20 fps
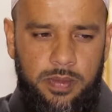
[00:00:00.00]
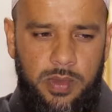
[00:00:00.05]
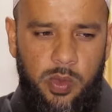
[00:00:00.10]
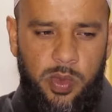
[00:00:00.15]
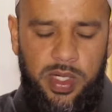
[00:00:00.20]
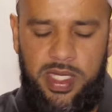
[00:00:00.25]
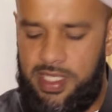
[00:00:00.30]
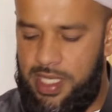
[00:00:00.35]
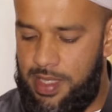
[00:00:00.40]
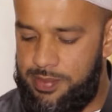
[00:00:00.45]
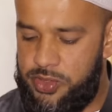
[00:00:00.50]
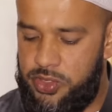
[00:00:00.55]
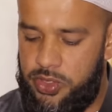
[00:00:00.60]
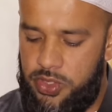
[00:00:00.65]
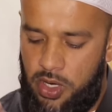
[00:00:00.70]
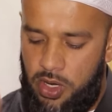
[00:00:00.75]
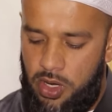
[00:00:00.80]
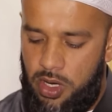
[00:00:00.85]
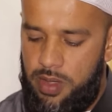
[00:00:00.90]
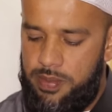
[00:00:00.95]
When it comes to the
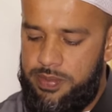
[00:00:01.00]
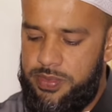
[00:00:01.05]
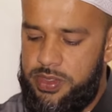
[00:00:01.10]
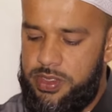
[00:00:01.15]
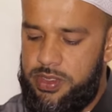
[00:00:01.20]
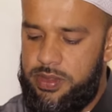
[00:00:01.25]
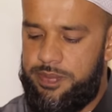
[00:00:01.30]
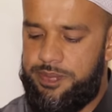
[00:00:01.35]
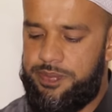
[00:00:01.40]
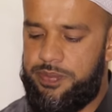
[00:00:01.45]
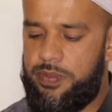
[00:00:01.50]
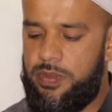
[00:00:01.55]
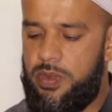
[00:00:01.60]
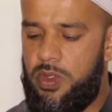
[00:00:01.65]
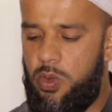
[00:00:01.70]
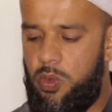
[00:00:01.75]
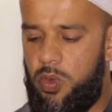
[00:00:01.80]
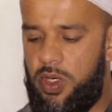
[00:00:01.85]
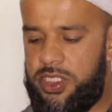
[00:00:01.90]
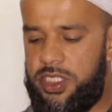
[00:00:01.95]
arms,
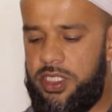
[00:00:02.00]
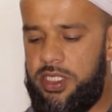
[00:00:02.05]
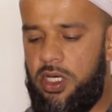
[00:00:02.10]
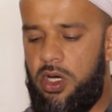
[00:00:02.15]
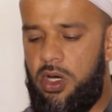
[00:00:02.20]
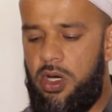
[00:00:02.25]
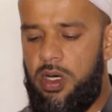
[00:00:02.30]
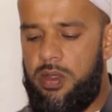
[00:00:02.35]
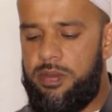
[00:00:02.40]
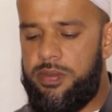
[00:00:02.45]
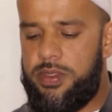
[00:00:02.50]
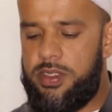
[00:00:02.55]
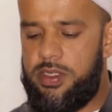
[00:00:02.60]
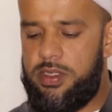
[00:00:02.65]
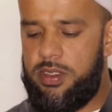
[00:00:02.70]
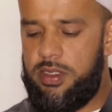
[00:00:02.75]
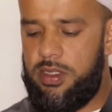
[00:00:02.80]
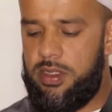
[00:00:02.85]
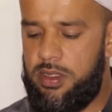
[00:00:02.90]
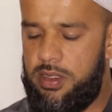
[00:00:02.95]
washing the arms
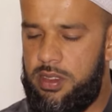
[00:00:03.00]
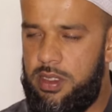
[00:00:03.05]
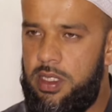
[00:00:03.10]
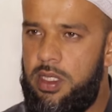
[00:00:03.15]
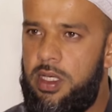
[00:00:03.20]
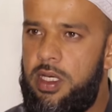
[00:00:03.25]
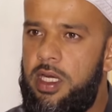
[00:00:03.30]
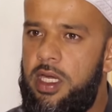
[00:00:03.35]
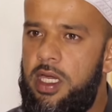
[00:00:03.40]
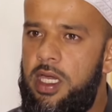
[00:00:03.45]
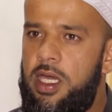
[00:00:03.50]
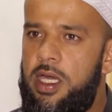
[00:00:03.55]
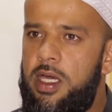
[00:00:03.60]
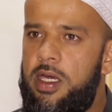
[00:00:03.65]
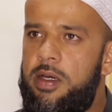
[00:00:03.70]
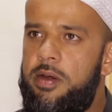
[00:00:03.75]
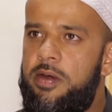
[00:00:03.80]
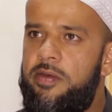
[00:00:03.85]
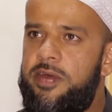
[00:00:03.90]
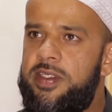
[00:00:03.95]

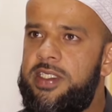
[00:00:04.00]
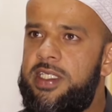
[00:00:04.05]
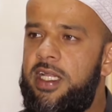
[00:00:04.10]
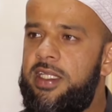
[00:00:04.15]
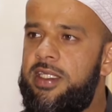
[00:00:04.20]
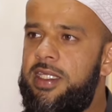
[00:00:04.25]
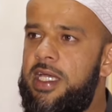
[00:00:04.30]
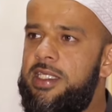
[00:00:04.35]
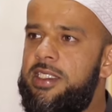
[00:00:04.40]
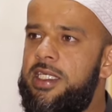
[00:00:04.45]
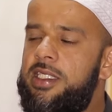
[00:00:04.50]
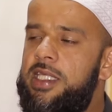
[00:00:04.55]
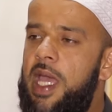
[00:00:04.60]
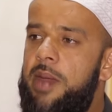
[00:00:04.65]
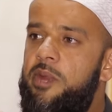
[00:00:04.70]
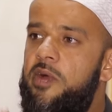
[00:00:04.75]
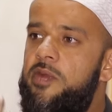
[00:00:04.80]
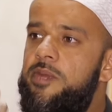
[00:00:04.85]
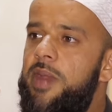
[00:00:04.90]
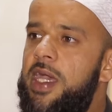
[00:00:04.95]
facilitates a
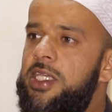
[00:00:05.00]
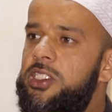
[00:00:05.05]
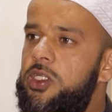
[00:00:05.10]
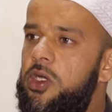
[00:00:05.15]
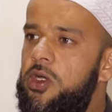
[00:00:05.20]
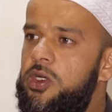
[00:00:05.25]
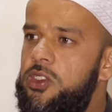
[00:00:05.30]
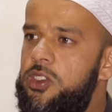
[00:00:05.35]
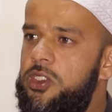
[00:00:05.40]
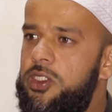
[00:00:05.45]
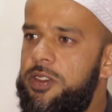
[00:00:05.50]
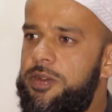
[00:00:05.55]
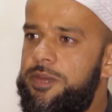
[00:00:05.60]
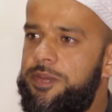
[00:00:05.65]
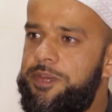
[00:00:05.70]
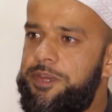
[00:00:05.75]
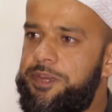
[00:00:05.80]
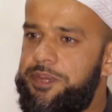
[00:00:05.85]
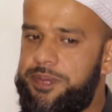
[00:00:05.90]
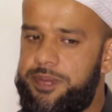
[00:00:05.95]
type of massage.
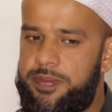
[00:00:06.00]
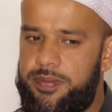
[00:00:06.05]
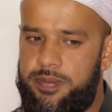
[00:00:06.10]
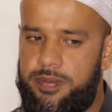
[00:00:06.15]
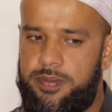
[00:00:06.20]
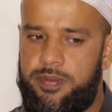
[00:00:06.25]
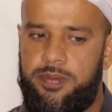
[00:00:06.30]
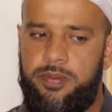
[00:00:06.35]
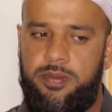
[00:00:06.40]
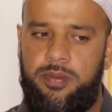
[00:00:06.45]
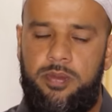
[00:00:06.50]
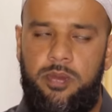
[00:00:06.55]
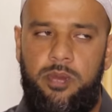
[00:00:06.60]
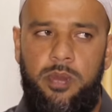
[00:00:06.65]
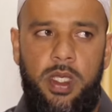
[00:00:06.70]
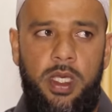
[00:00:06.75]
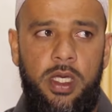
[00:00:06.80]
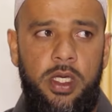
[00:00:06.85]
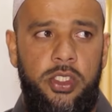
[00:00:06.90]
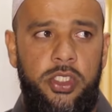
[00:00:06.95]

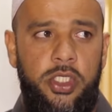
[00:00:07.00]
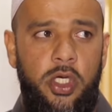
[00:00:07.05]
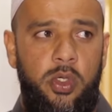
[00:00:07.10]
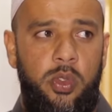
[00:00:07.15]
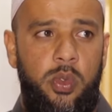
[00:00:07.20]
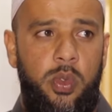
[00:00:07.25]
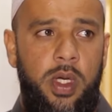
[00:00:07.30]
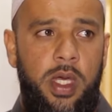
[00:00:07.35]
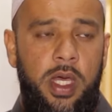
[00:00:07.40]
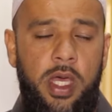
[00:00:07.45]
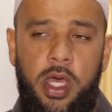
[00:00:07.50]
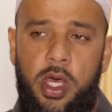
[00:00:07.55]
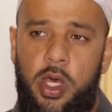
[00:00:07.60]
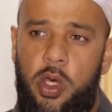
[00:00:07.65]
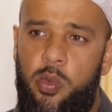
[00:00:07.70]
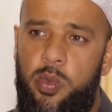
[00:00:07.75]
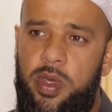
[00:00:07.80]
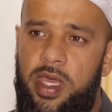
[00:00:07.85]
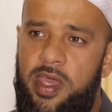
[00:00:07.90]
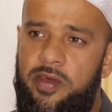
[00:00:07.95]
So,
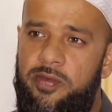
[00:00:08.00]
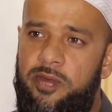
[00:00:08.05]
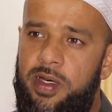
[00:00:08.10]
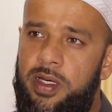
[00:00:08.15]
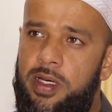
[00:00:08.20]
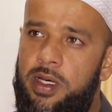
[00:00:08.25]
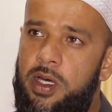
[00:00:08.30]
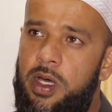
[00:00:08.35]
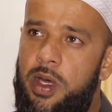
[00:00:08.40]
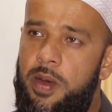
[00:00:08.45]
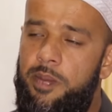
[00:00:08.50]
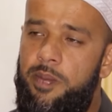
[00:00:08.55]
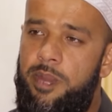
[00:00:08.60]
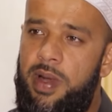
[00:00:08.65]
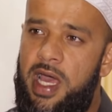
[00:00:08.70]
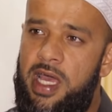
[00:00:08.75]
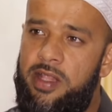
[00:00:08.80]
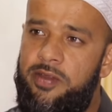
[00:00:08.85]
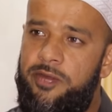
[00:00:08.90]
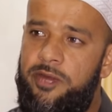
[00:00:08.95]
wherever
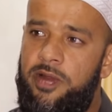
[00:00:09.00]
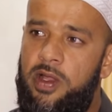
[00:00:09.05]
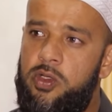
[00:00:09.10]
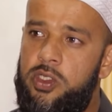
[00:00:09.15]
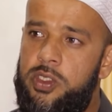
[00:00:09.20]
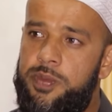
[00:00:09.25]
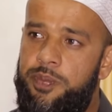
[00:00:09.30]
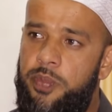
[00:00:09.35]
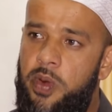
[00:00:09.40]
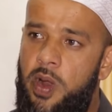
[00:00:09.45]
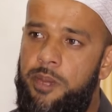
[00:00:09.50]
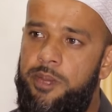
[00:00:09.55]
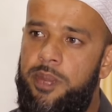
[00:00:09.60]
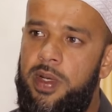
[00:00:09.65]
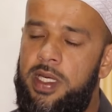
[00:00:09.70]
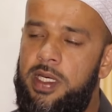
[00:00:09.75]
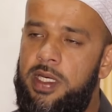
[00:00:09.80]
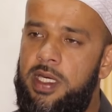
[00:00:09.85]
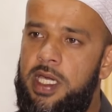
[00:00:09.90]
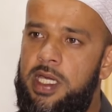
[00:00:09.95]
blood flows
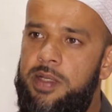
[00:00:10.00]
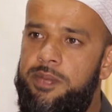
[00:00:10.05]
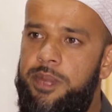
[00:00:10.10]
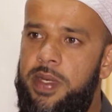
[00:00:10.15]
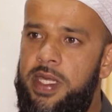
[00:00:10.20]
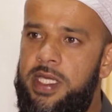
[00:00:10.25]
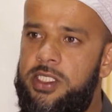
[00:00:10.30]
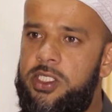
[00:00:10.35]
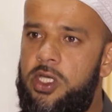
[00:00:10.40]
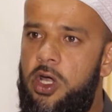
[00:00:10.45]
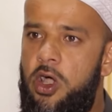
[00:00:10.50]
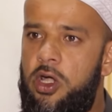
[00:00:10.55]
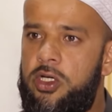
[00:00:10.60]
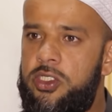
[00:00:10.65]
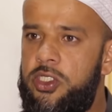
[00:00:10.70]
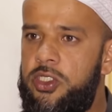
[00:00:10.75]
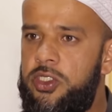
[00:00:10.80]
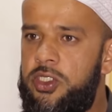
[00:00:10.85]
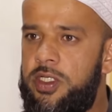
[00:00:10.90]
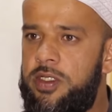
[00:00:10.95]
properly, it brings
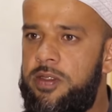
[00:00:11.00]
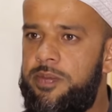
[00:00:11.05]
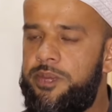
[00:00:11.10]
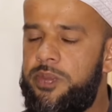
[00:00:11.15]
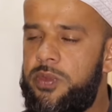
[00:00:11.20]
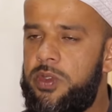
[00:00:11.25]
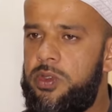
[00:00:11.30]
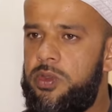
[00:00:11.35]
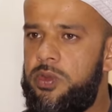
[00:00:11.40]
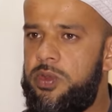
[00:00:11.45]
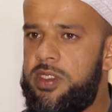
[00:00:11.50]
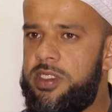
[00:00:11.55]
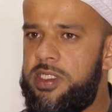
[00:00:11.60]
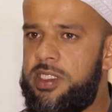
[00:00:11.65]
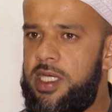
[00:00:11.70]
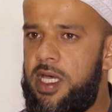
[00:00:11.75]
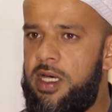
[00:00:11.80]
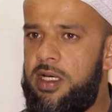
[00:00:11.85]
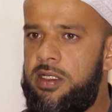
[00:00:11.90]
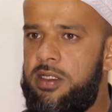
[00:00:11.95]
oxygen to the
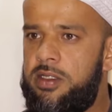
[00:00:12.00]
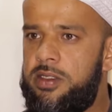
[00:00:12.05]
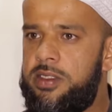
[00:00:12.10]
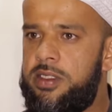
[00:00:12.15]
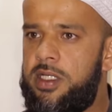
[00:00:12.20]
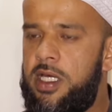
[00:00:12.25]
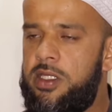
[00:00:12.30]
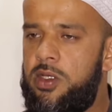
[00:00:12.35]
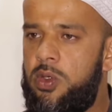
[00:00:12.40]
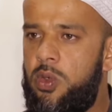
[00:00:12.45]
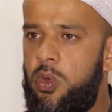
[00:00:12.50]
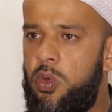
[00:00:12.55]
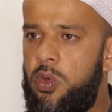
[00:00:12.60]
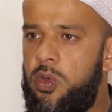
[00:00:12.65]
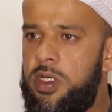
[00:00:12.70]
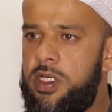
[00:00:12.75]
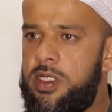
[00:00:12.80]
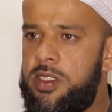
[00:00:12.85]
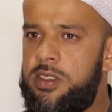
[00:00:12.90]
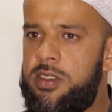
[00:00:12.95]
cells and the
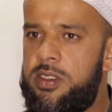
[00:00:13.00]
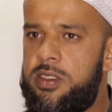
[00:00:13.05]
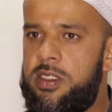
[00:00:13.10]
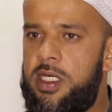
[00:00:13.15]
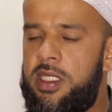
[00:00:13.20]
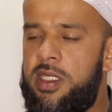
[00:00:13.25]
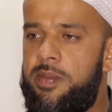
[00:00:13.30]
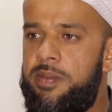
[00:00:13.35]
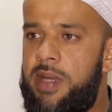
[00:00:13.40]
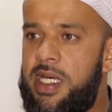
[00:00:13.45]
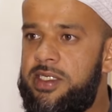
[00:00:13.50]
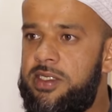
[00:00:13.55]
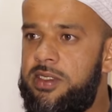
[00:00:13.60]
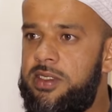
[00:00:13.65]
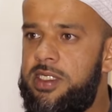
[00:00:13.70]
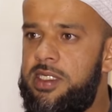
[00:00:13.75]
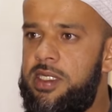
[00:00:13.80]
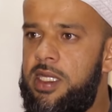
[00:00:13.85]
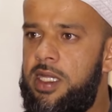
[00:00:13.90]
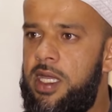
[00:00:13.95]
organs and the
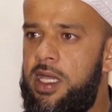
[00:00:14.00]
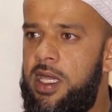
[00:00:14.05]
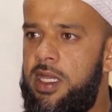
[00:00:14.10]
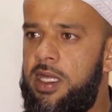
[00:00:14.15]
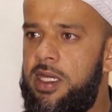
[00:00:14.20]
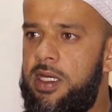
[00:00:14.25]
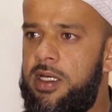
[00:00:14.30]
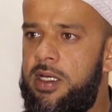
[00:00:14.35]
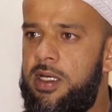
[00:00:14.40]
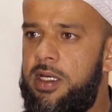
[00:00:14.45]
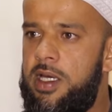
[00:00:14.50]
muscles in that area.